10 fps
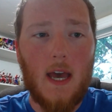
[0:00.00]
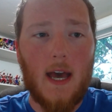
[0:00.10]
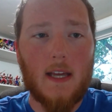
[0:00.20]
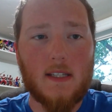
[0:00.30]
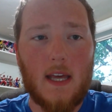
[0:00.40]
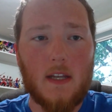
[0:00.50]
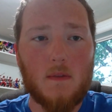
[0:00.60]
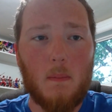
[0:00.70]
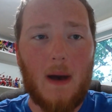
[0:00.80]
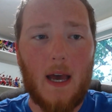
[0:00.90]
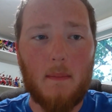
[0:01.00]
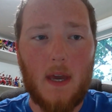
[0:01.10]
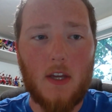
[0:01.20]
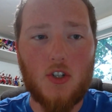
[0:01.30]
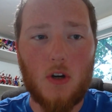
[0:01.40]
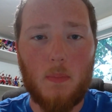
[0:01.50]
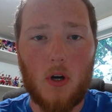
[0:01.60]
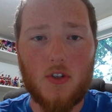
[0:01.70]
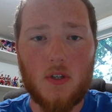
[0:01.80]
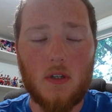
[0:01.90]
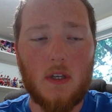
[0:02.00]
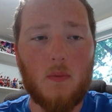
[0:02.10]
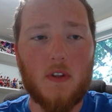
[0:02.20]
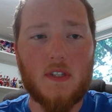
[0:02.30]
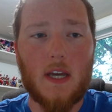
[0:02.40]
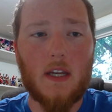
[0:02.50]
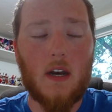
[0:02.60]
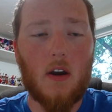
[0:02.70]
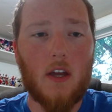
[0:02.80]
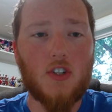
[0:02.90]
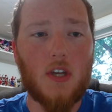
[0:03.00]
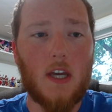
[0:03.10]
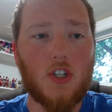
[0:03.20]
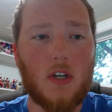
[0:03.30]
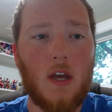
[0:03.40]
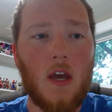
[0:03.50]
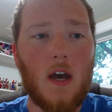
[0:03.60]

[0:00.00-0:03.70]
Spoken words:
as that is my major personally with secondary education.